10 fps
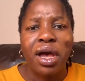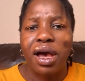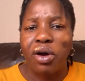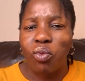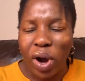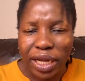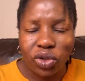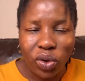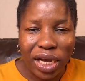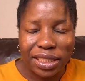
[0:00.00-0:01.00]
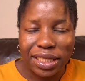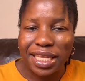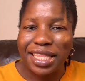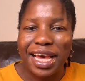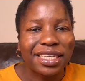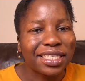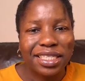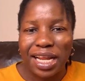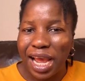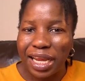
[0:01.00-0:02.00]
Why do I say that?
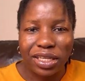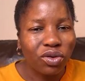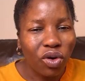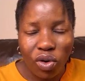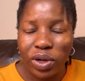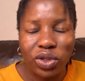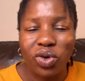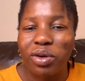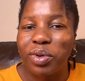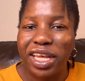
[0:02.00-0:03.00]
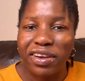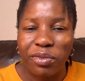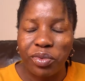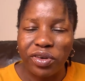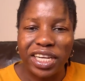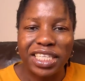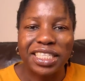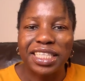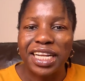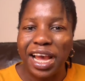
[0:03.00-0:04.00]
I always talk about career progression.